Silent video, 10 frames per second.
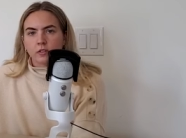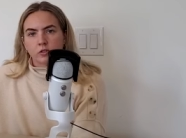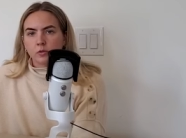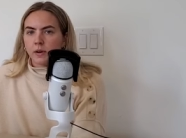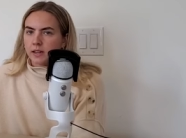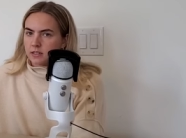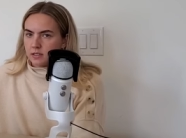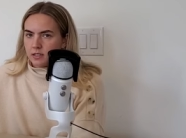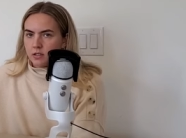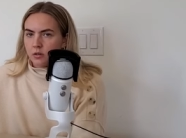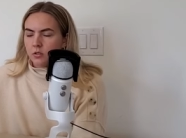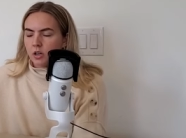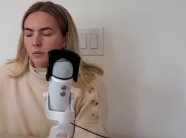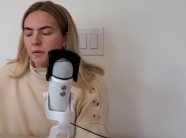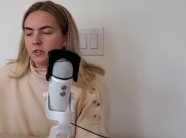the True Bias Nico
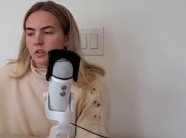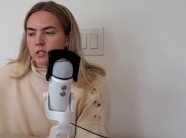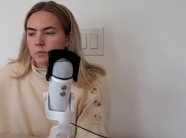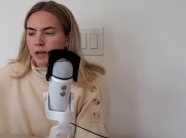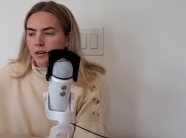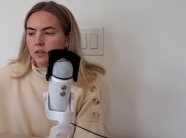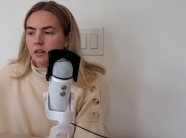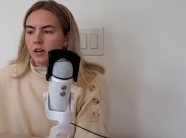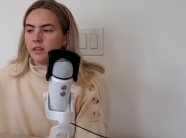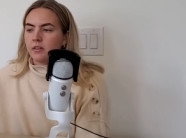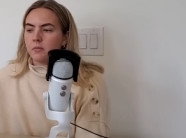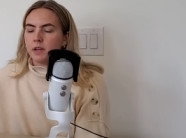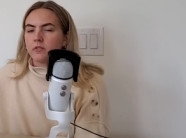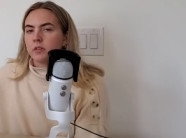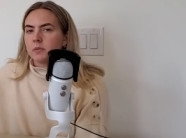top and dress pattern, and they're
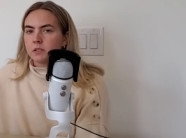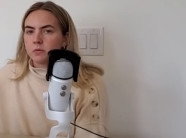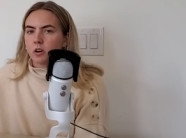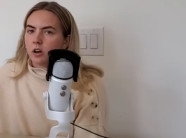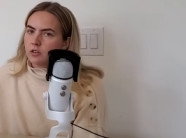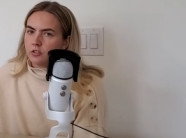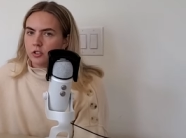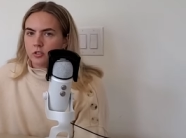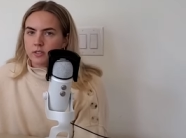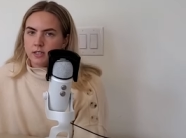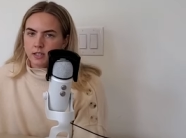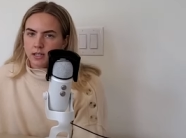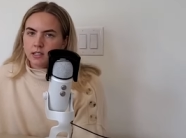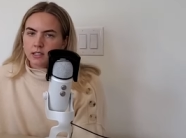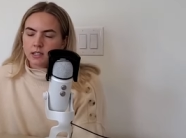made from some cotton jersey
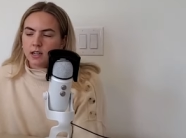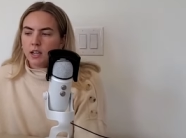knit.